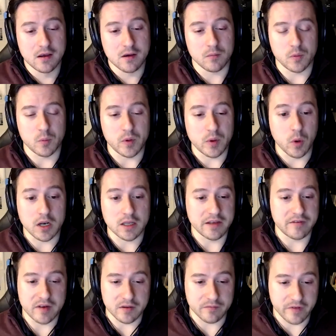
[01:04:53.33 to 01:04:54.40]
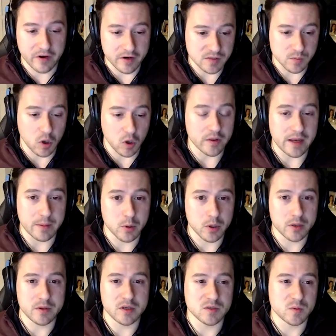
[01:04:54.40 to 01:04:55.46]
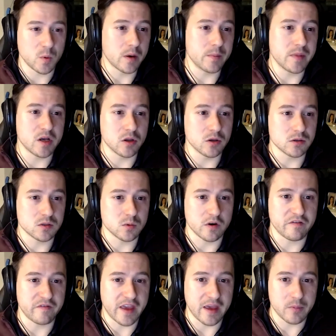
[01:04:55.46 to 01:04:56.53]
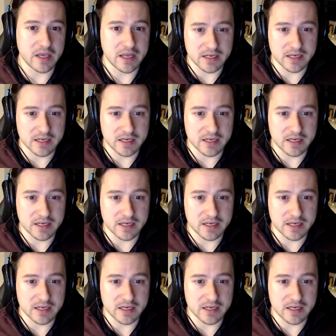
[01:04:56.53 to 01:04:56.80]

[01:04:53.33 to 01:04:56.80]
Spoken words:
we want to live in a very small neighborhood because we want to be close to our family.